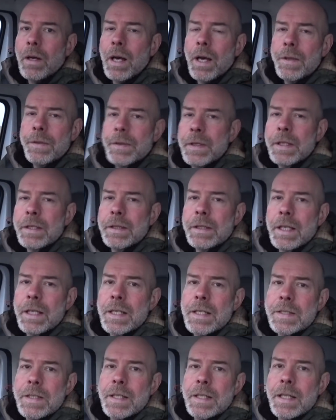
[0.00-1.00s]
I think that
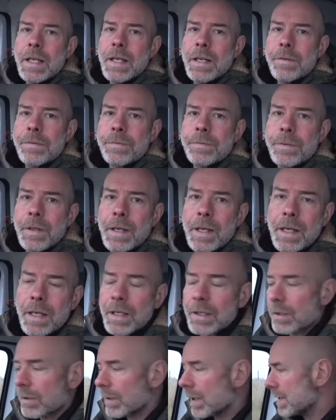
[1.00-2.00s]
is enough
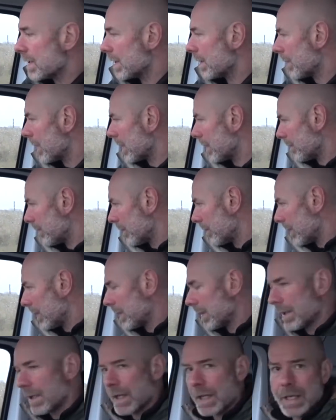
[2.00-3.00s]
crazy weather for
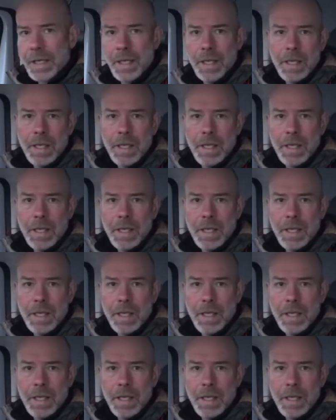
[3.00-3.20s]
one day.